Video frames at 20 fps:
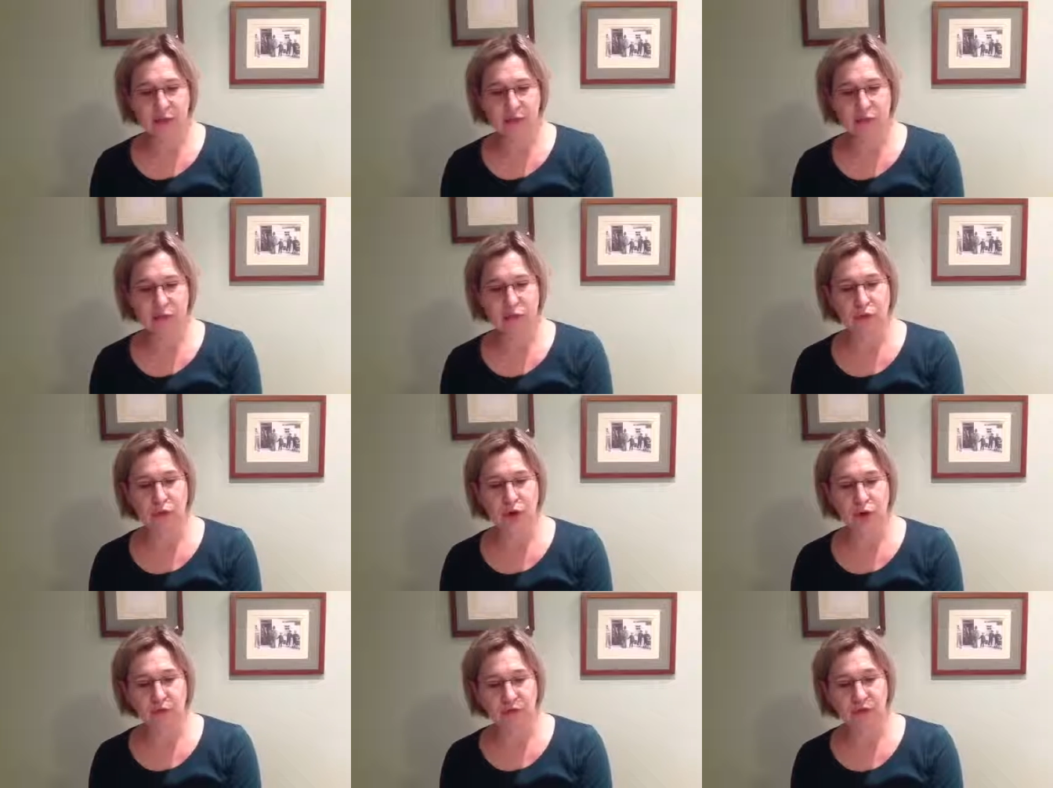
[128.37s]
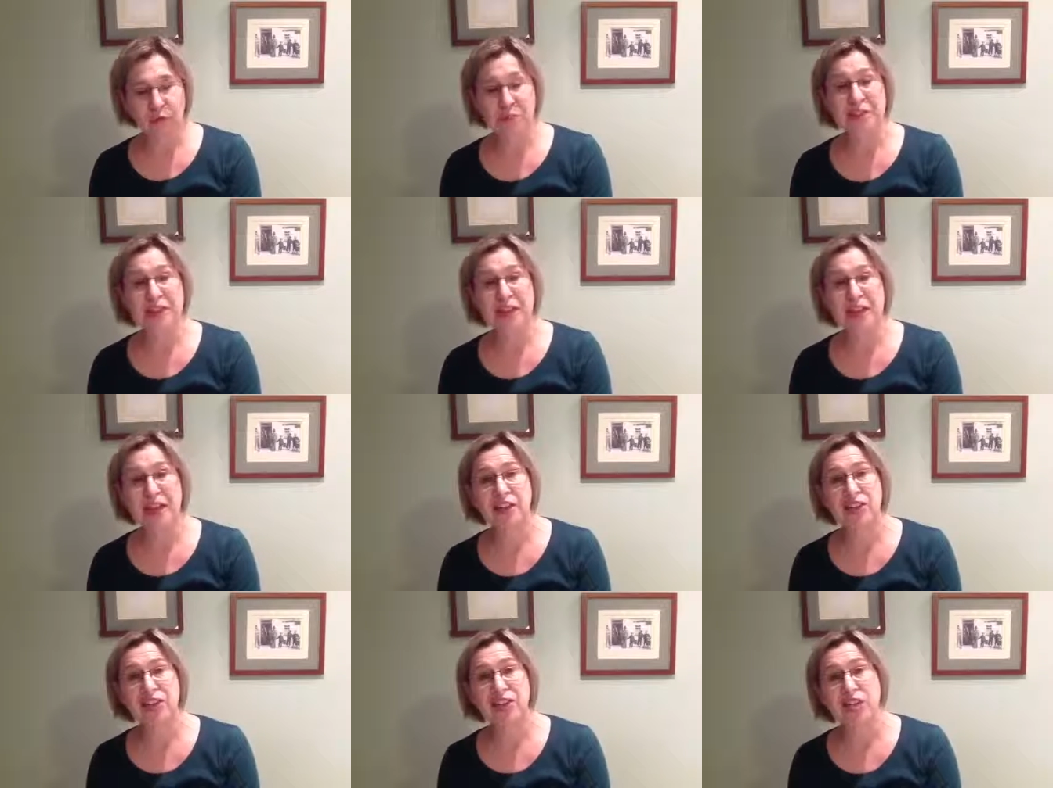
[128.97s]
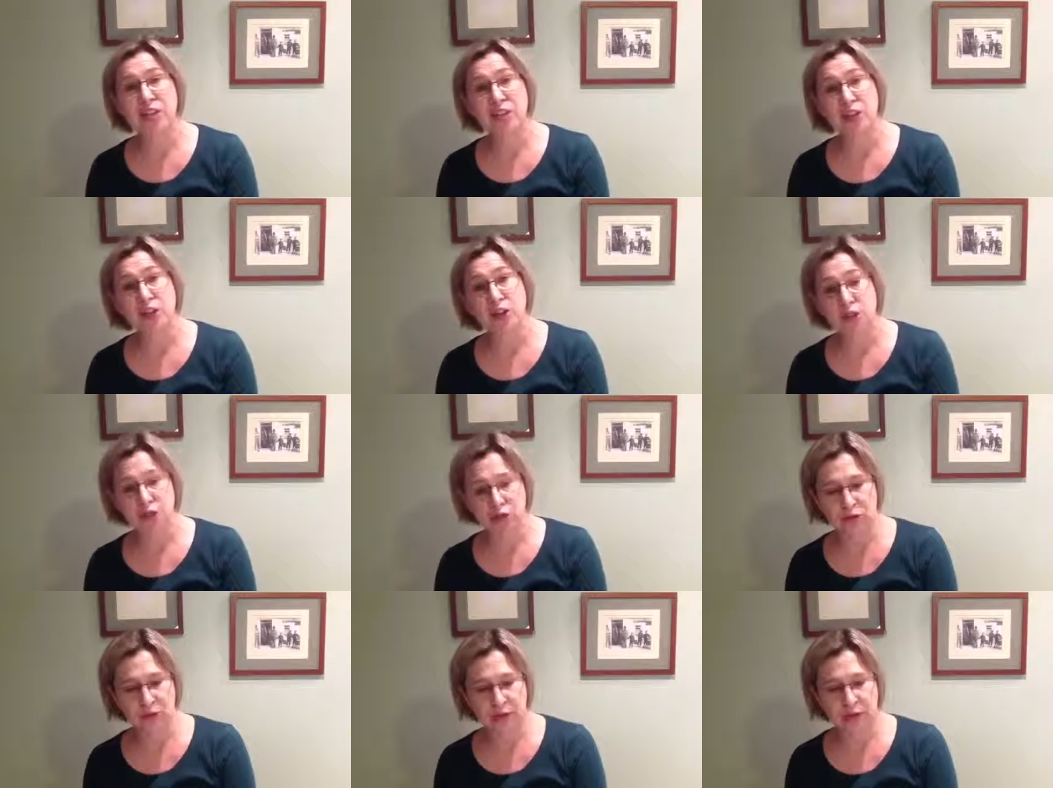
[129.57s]
of the role of imitation in
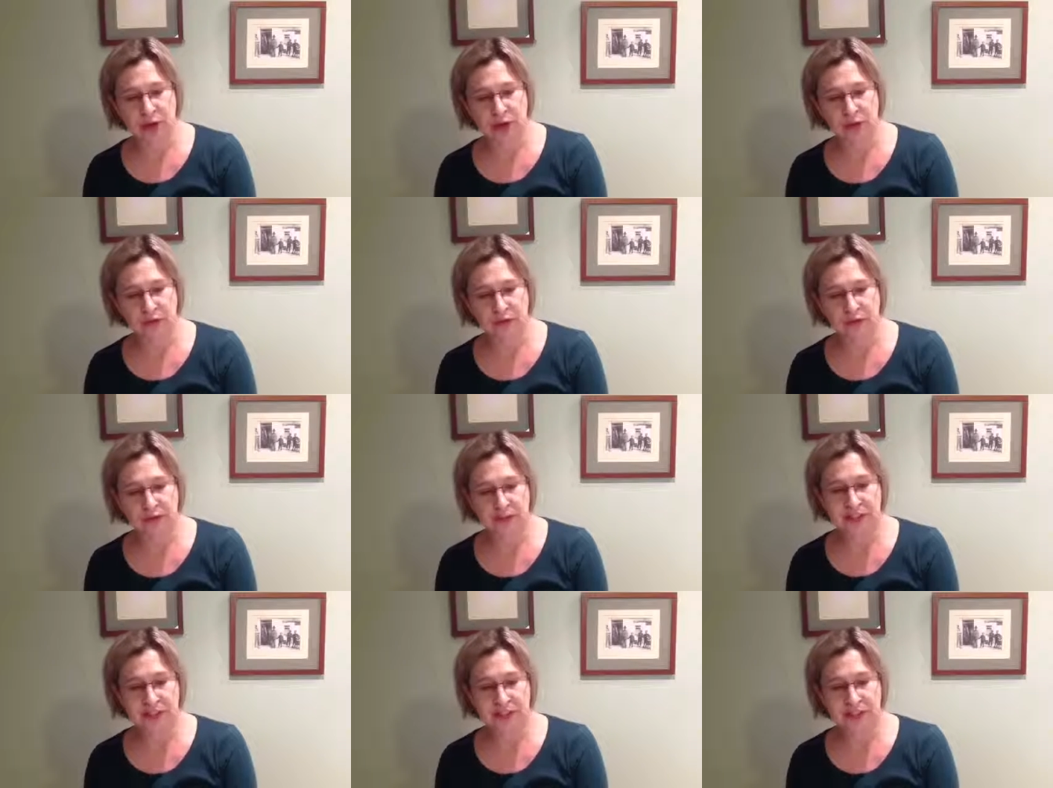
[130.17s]
social life,